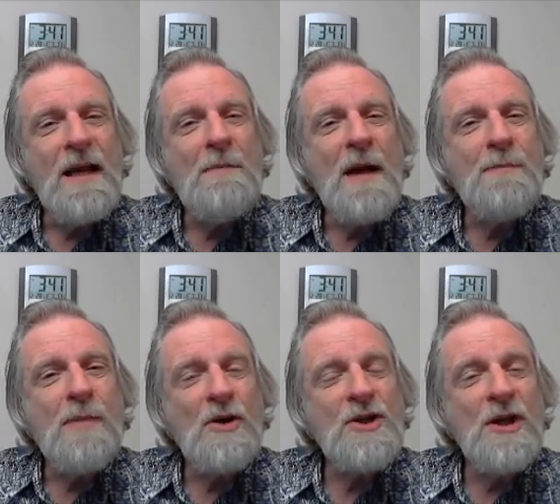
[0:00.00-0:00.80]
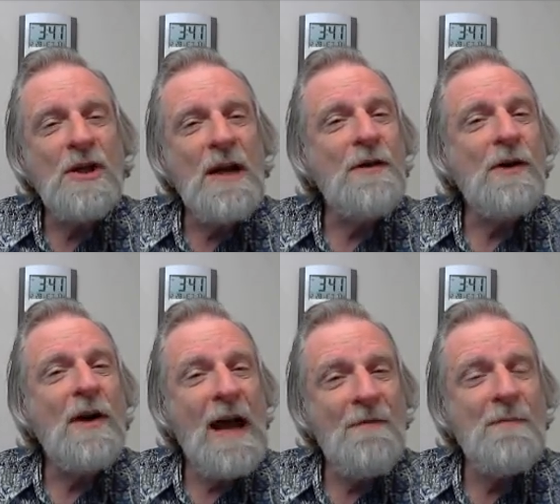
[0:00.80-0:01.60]
in my personal life, there
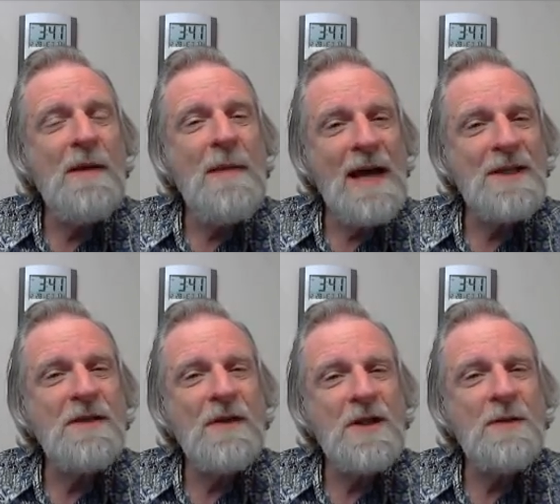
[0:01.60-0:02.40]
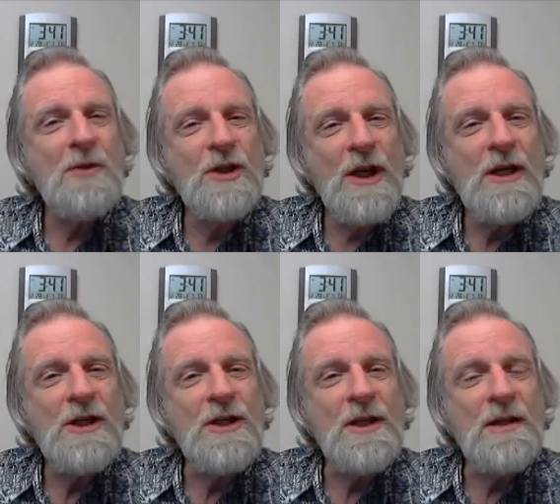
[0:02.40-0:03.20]
have been massive visible
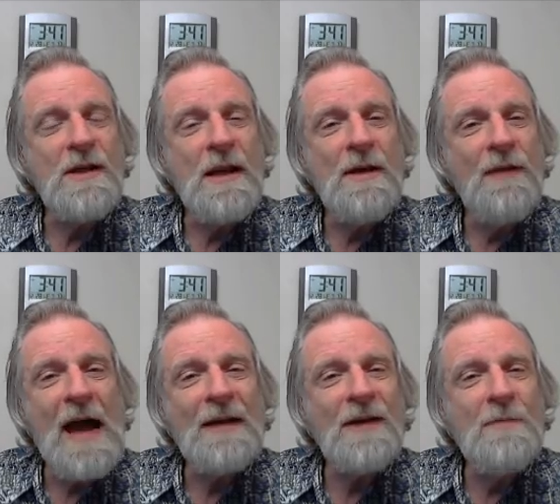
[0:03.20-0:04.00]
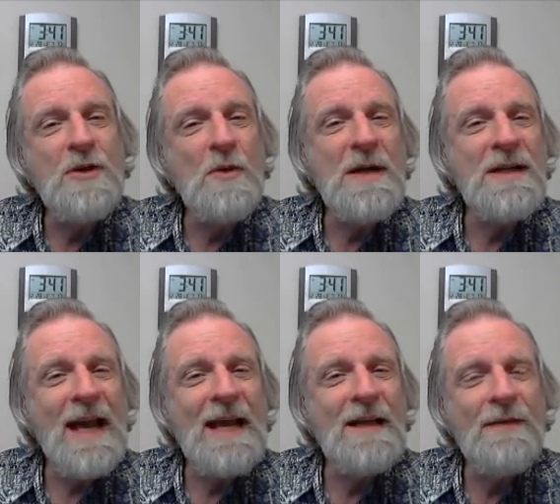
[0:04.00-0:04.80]
changes, and, and the fact that I'm doing
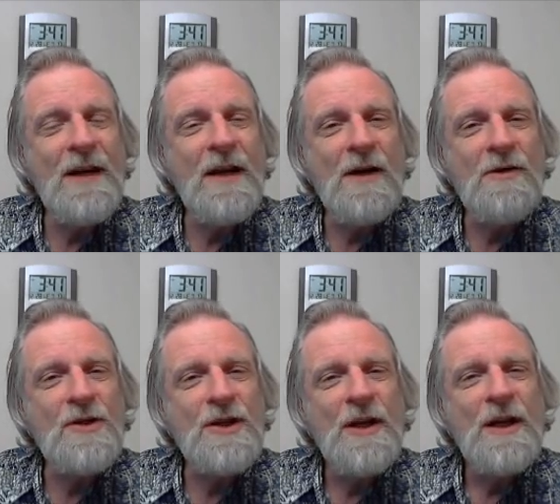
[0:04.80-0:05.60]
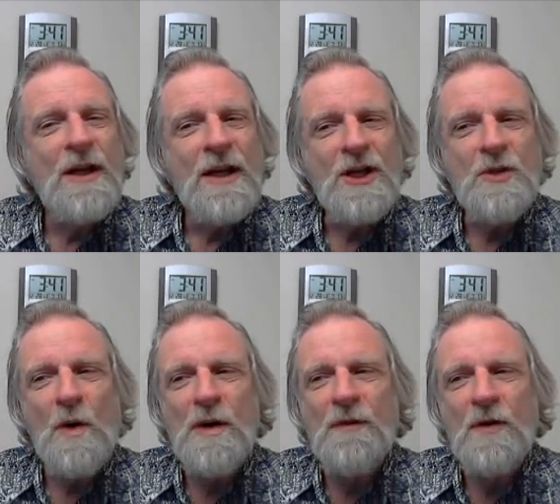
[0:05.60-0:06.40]
daily videos is
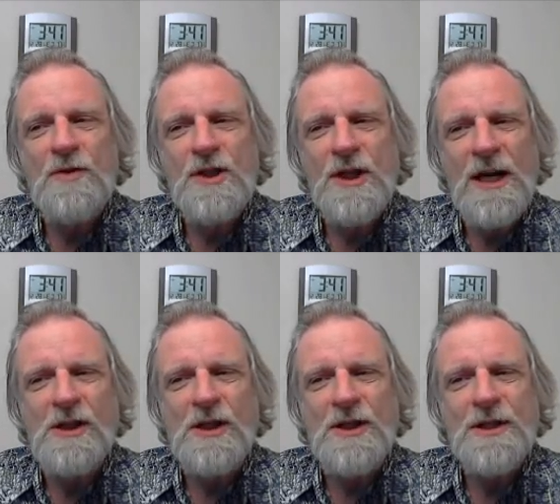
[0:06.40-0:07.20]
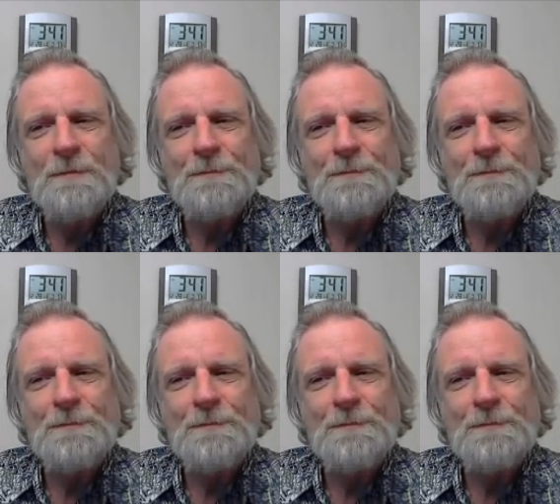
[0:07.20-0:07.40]
one of those changes.